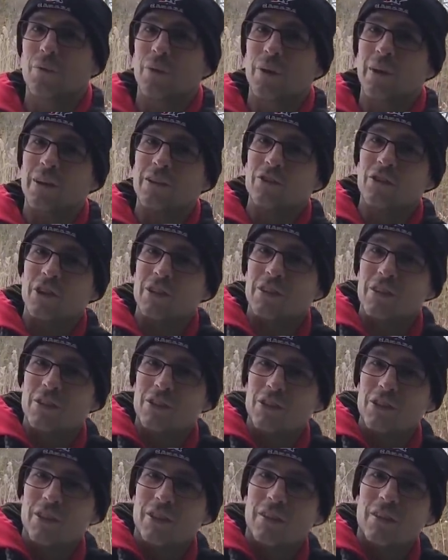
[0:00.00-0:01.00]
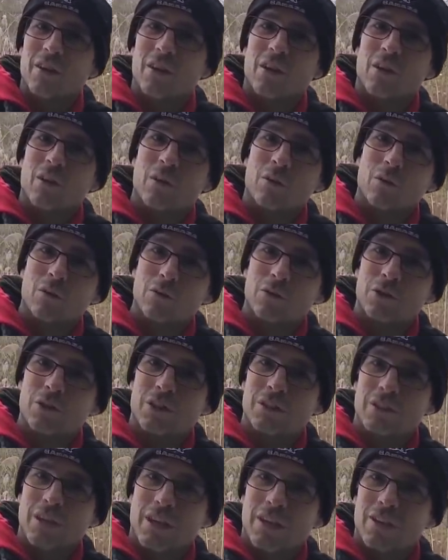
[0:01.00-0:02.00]
I want to transition old
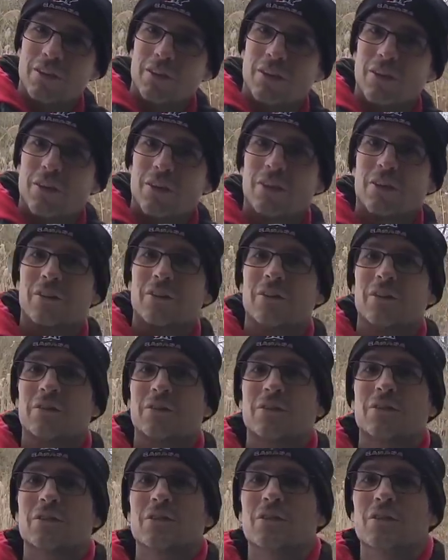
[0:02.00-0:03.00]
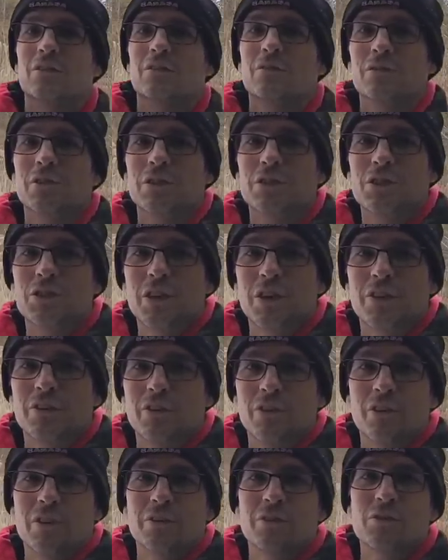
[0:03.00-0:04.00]
style gardeners to
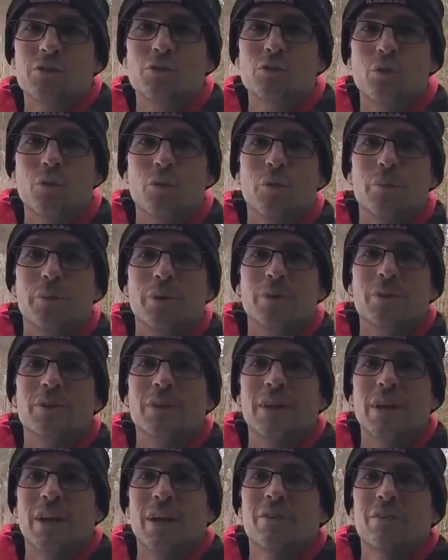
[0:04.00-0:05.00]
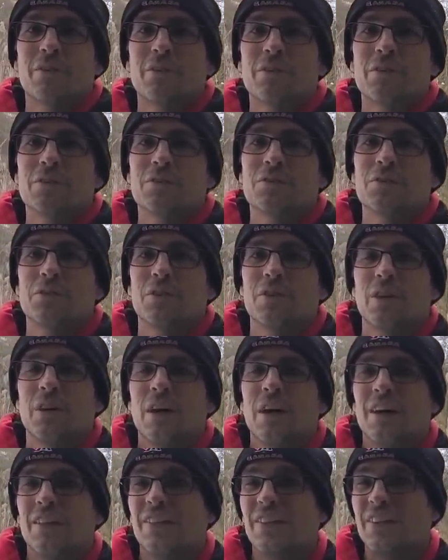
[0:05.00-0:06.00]
regenerative soil building agriculture.
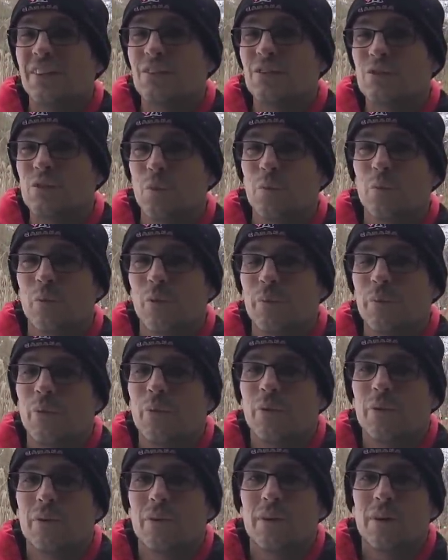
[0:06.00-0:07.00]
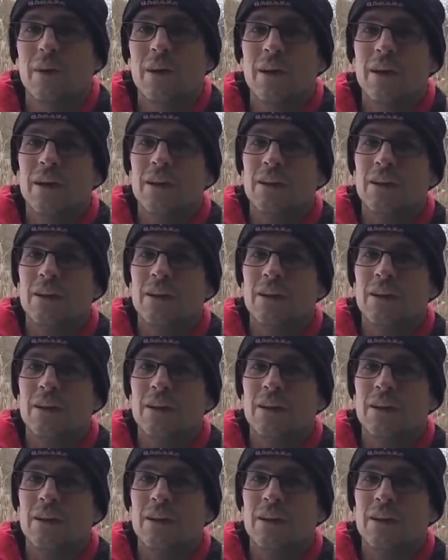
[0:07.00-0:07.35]
I think it's super important.